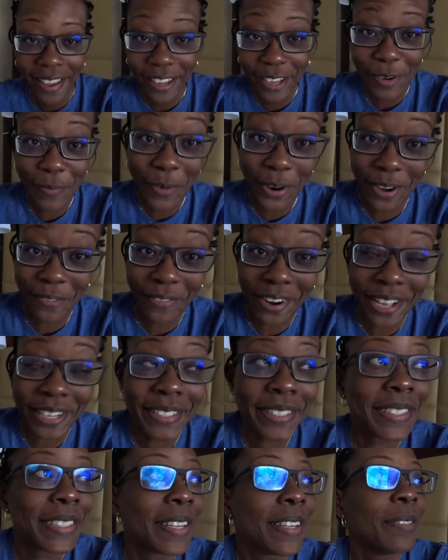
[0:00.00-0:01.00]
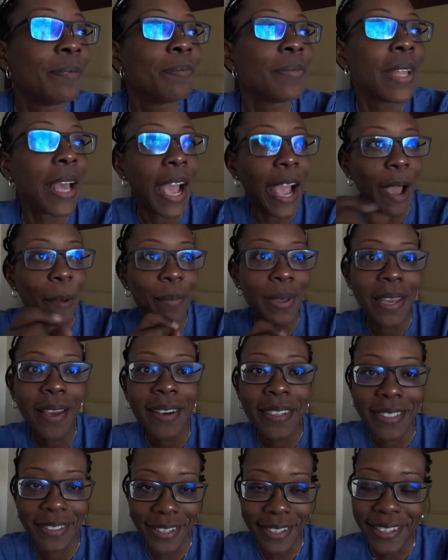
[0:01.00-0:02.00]
Good morning, friends happy
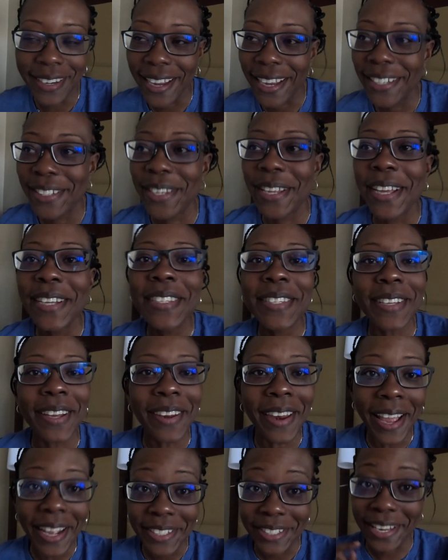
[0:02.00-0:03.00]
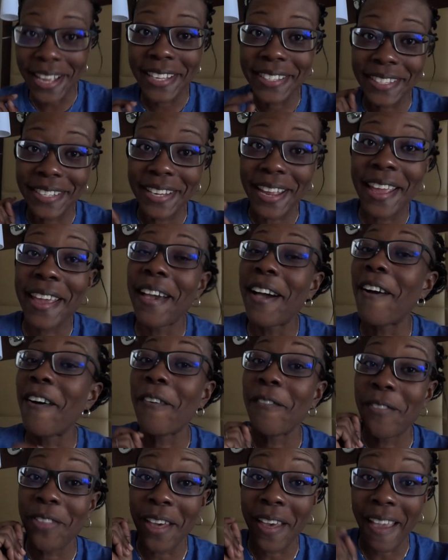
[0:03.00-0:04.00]
Sunday. Today's Sunday. Today is the day
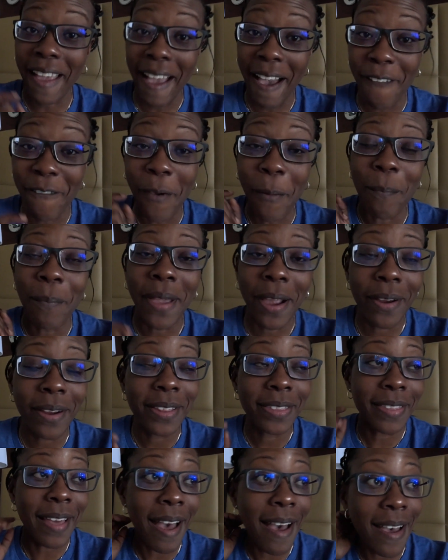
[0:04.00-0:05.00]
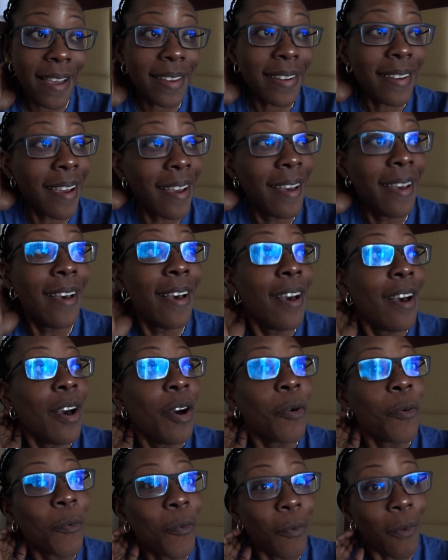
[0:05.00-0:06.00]
of the half marathon.
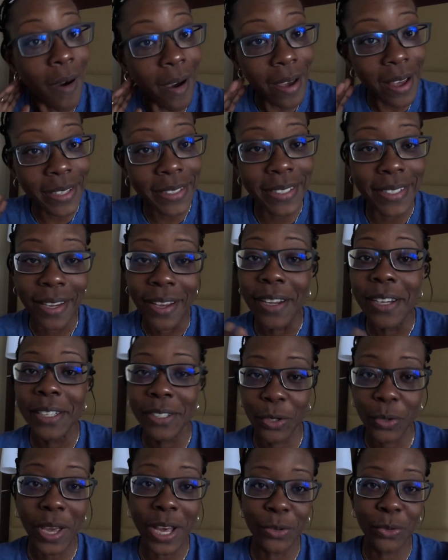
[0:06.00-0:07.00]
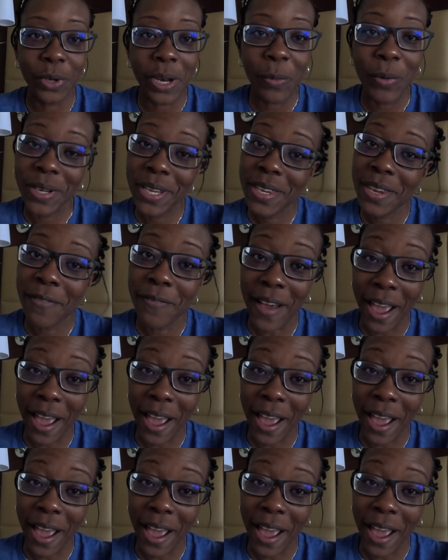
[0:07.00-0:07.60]
What? So, yesterday we did the